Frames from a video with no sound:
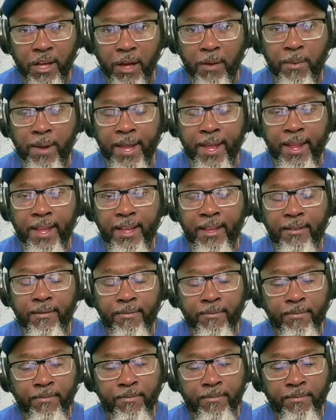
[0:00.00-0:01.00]
I
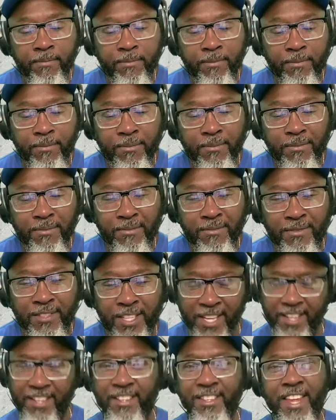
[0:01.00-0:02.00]
mean,
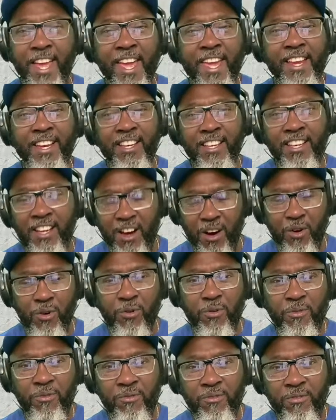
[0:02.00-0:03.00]
didn't they
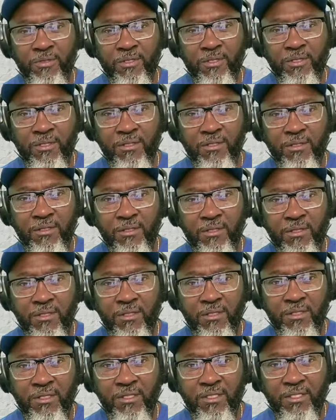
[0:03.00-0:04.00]
know?
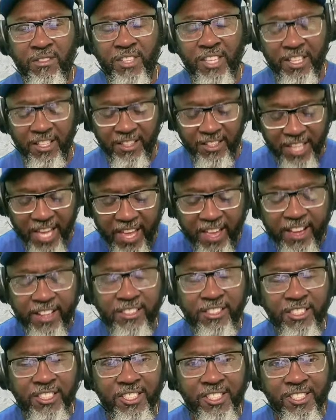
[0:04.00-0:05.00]
Didn't they
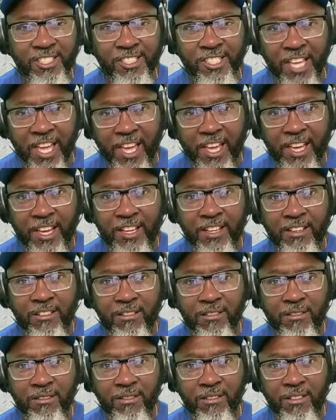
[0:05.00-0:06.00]

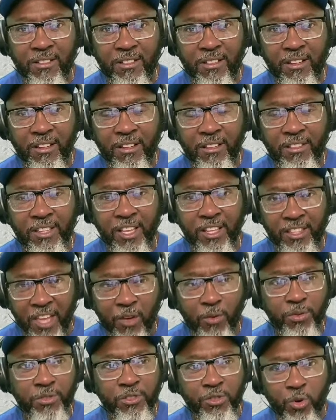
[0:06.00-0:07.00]
understand that
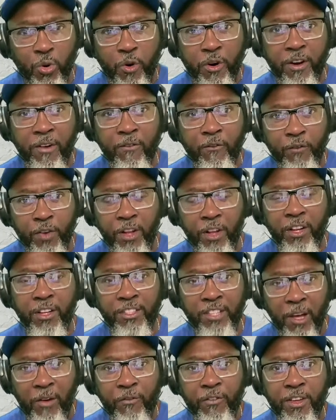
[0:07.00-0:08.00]
they was going to
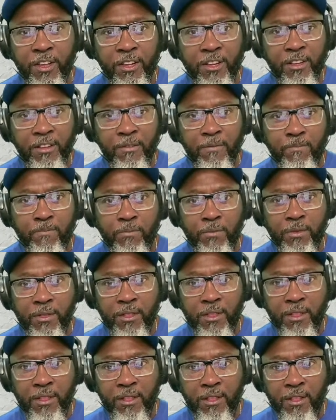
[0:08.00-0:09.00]
Philadelphia
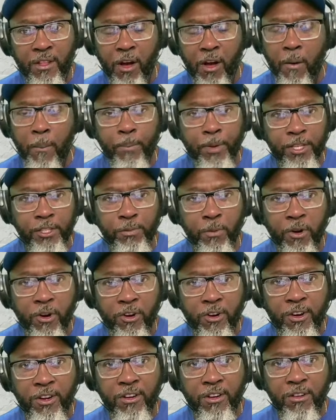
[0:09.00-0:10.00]
or
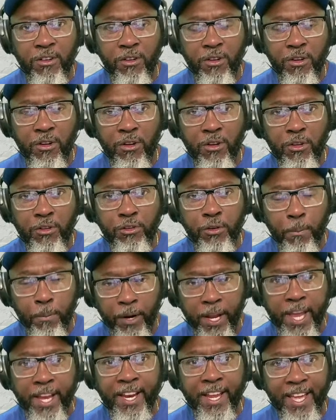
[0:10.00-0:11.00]
Pittsburgh to
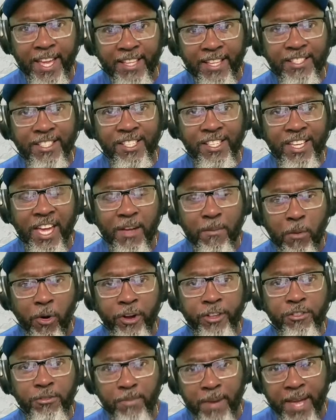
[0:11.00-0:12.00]
play in the NCAA
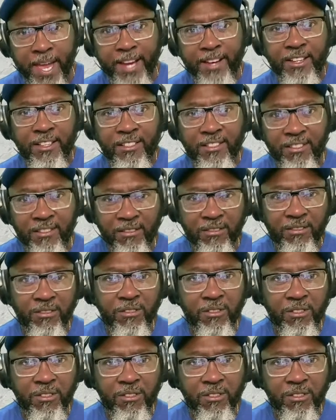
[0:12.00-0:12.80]
March Madness?